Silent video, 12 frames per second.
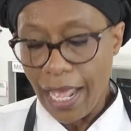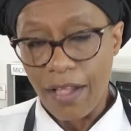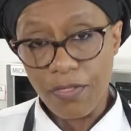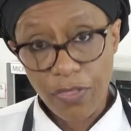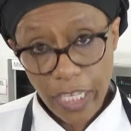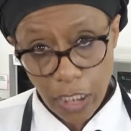
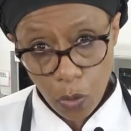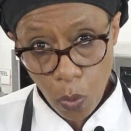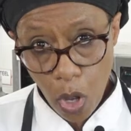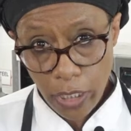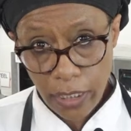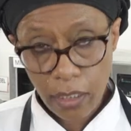This
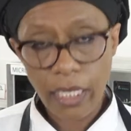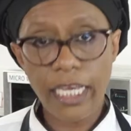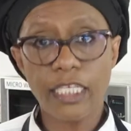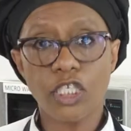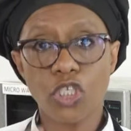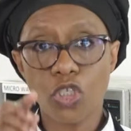water
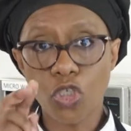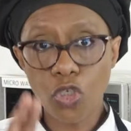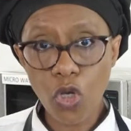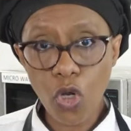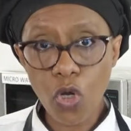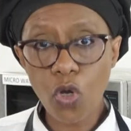is
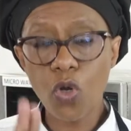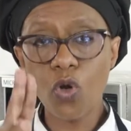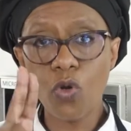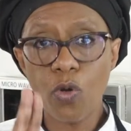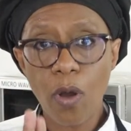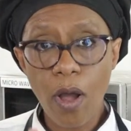
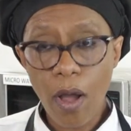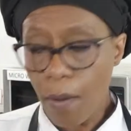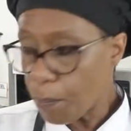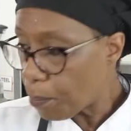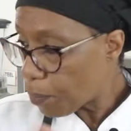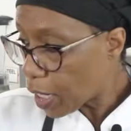2
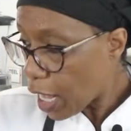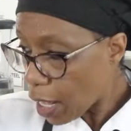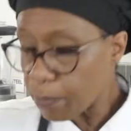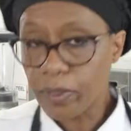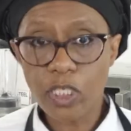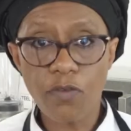
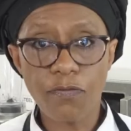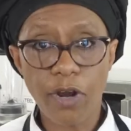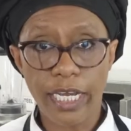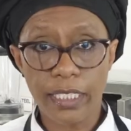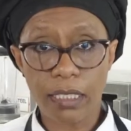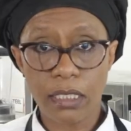cups of
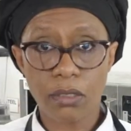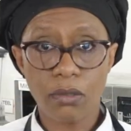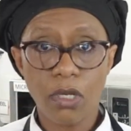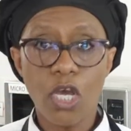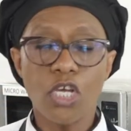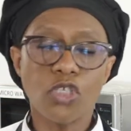rice.
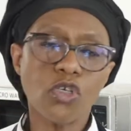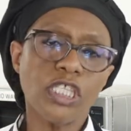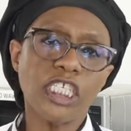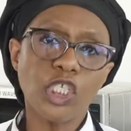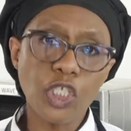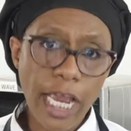So
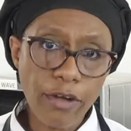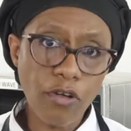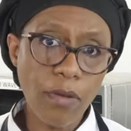the general